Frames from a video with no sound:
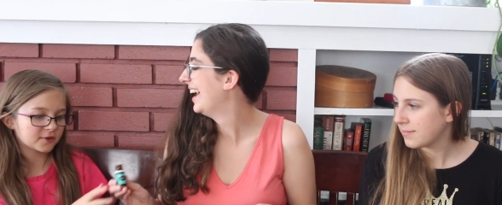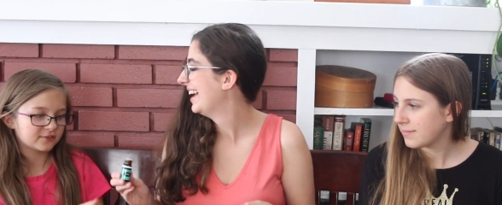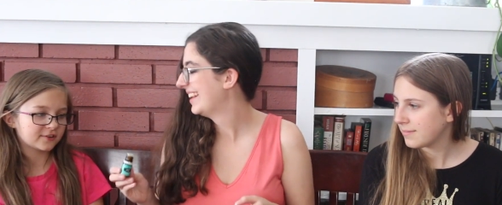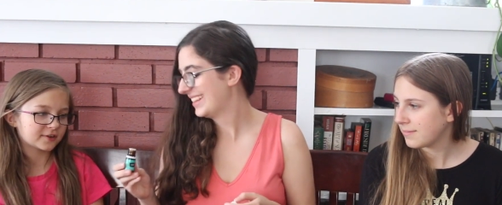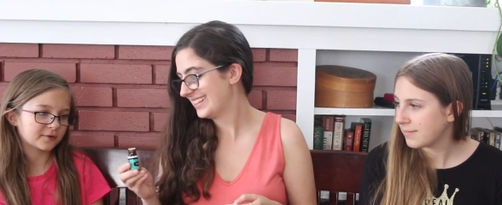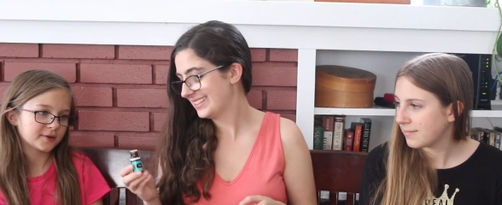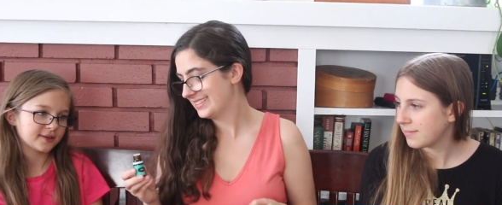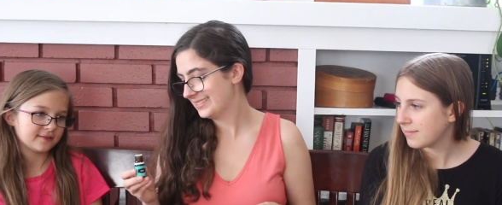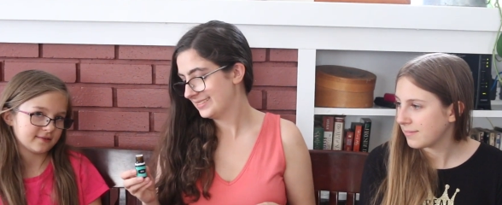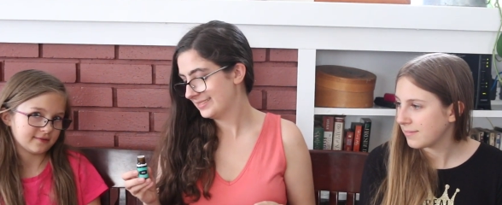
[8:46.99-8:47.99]
Speaker 1: smells
Speaker 2: like a
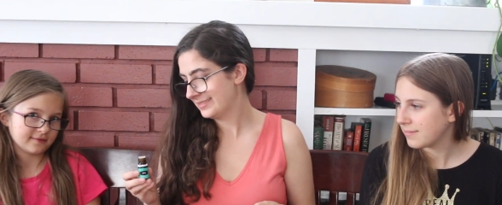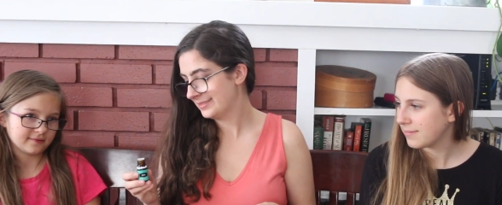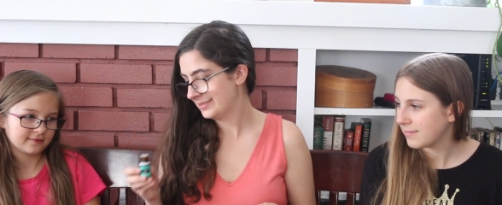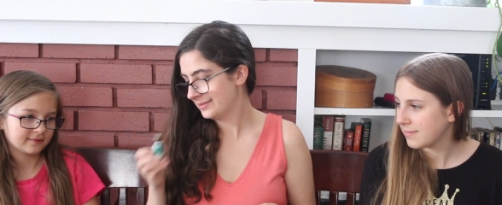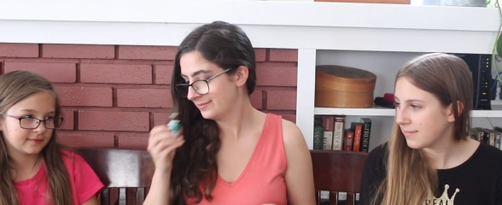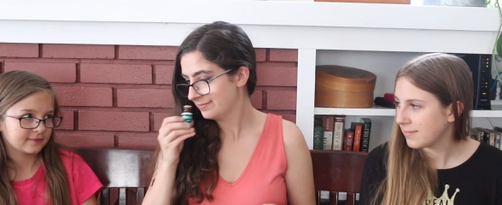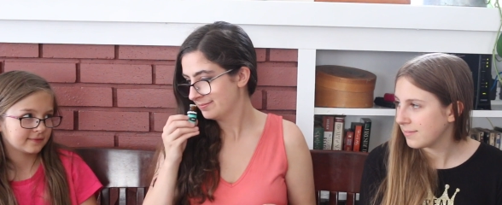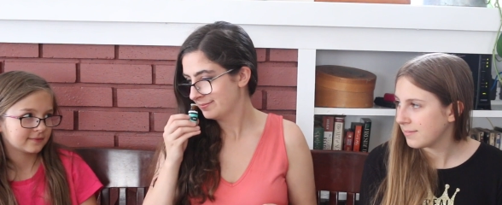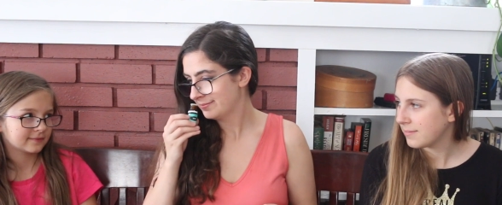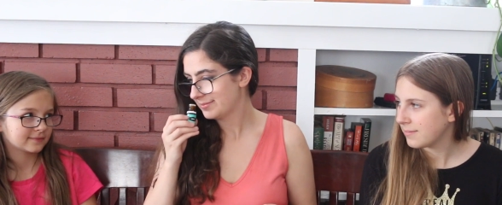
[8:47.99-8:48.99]
raisin.
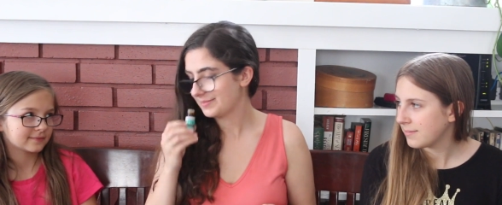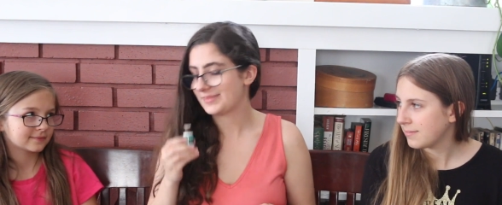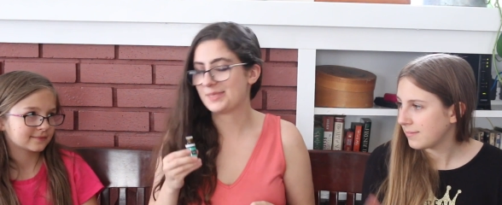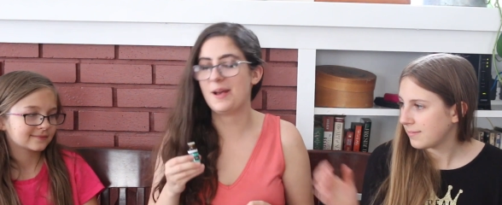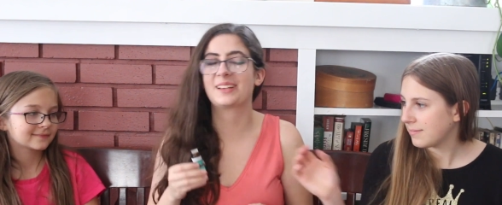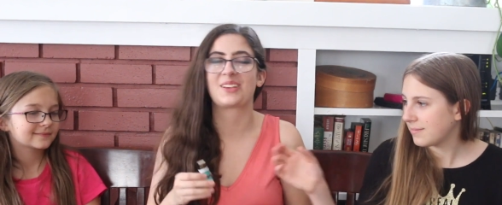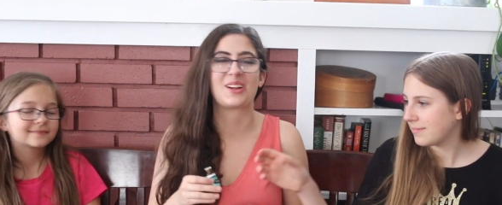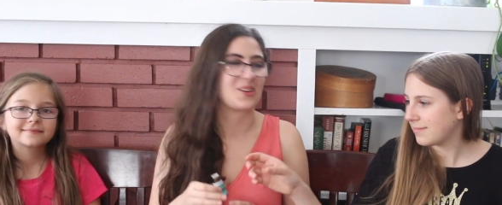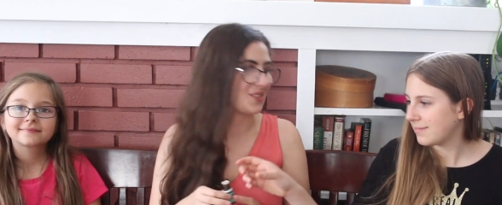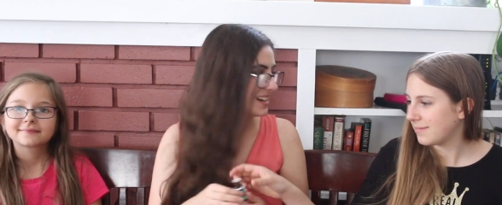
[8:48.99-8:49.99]
Speaker 1: It smells
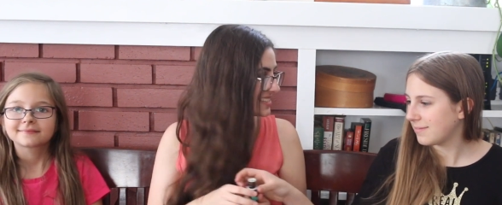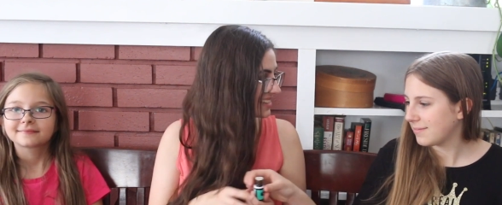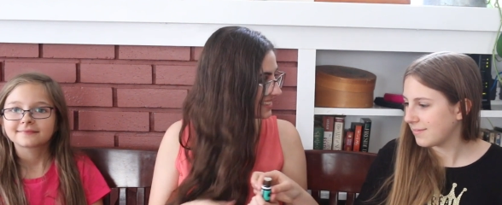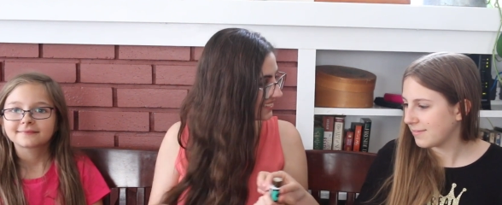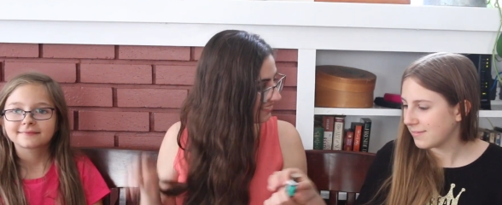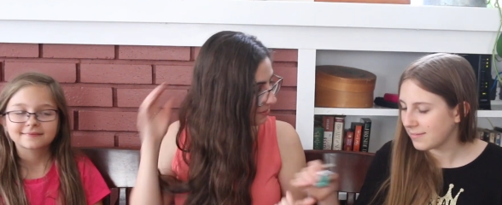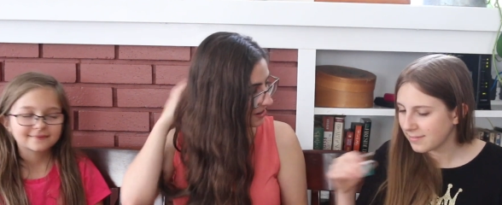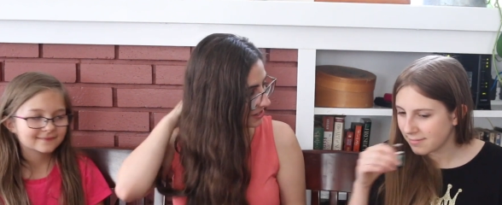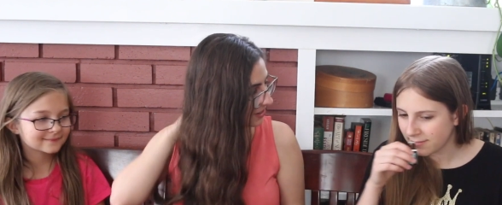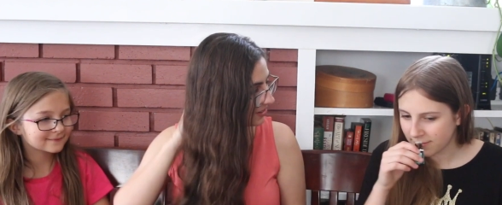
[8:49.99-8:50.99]
like a raisin. What
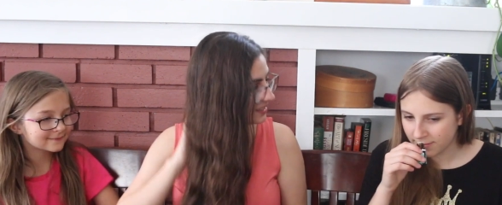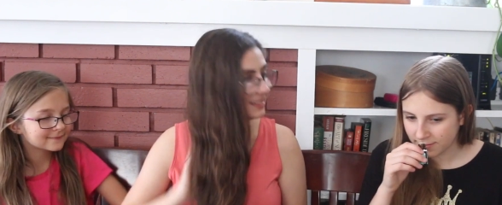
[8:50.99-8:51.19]
about you?